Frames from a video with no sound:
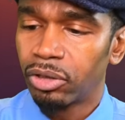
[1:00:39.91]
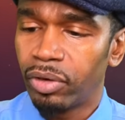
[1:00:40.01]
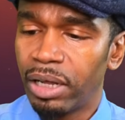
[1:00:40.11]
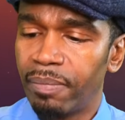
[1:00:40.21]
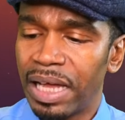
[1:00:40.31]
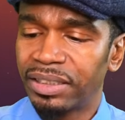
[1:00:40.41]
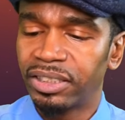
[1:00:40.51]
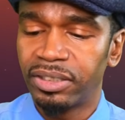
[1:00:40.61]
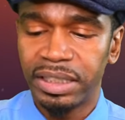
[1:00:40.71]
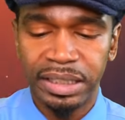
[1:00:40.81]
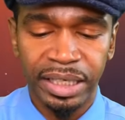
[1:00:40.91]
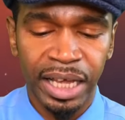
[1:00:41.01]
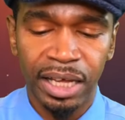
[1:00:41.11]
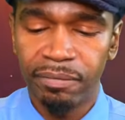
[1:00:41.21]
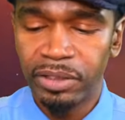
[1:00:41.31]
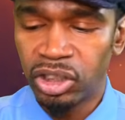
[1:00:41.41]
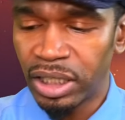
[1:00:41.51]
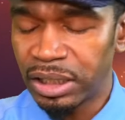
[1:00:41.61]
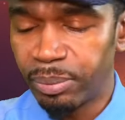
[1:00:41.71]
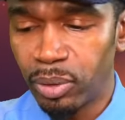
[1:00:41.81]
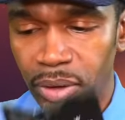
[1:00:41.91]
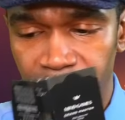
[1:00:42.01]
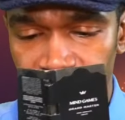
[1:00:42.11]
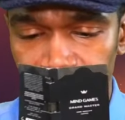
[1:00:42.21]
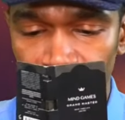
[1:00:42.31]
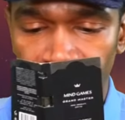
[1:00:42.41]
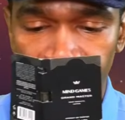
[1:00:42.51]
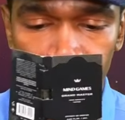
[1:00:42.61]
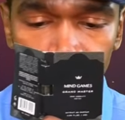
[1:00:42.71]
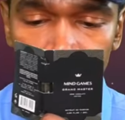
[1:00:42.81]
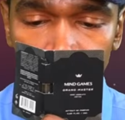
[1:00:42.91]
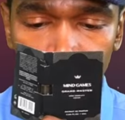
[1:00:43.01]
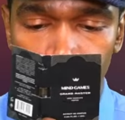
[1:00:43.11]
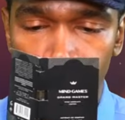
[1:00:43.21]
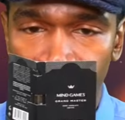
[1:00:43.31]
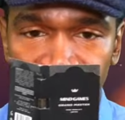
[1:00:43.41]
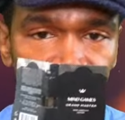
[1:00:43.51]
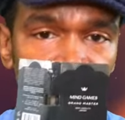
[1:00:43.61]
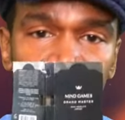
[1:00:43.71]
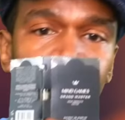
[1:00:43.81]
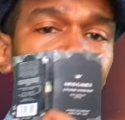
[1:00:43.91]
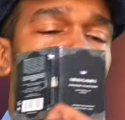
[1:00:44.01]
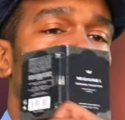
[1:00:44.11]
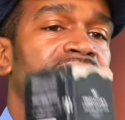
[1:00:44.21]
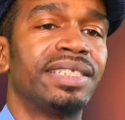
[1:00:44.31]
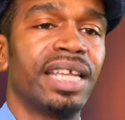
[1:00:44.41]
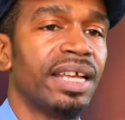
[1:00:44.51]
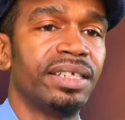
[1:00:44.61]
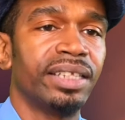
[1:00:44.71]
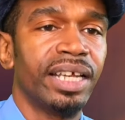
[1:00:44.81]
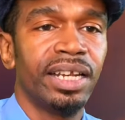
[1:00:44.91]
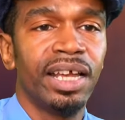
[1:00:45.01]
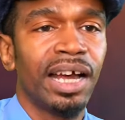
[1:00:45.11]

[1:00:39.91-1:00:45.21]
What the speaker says: Grandmaster is the king of the chessboard. Beautiful coffee. It's getting a lady.